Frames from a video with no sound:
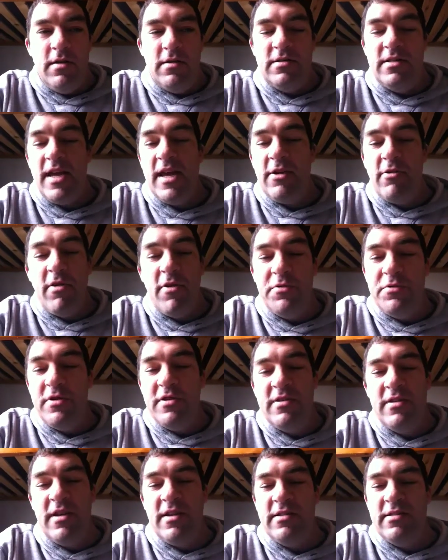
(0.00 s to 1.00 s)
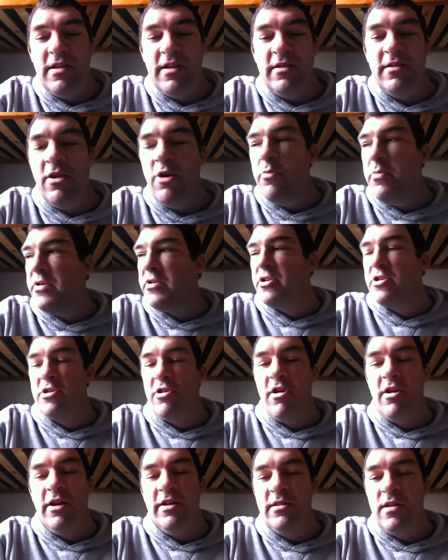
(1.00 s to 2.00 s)
sack groceries?" And I was like, "No, Mr.
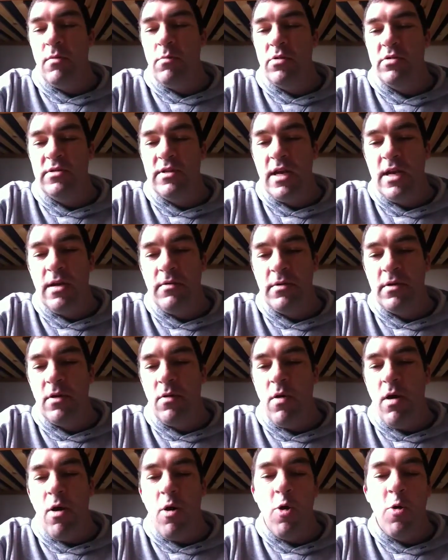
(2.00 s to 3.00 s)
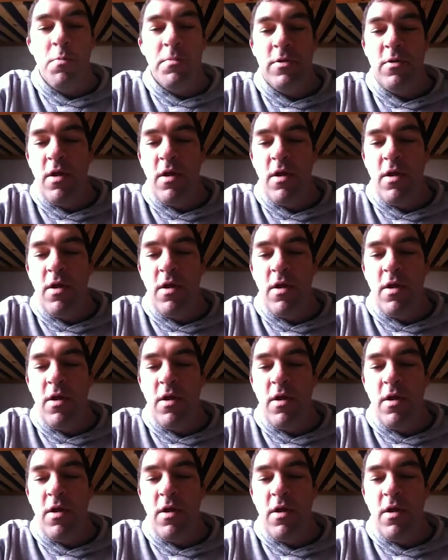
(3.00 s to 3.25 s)
Charlie, it's almost time to go home.